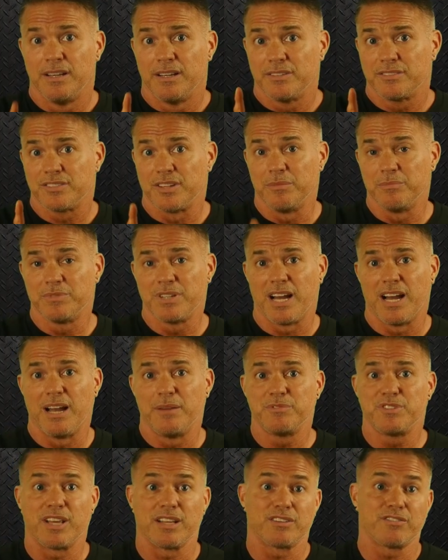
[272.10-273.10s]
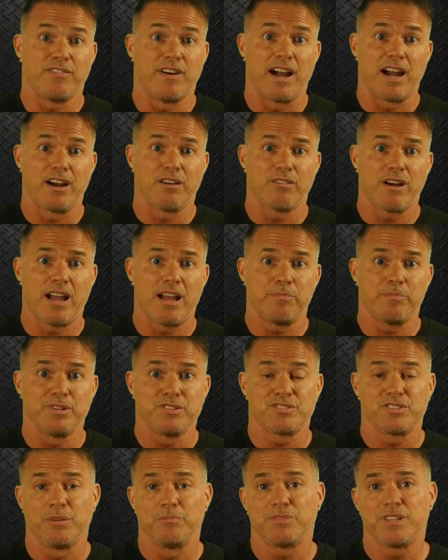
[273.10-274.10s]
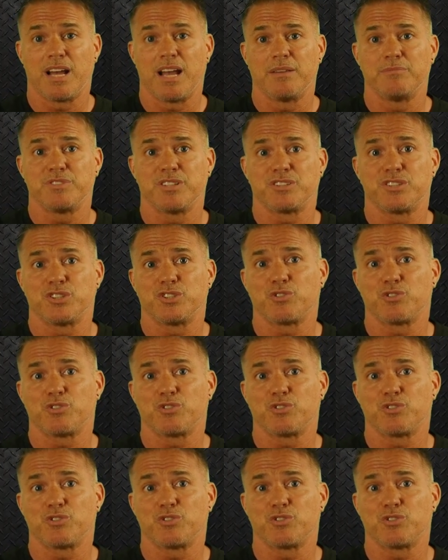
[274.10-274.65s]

Sometimes that's fire wrap and sometimes it's a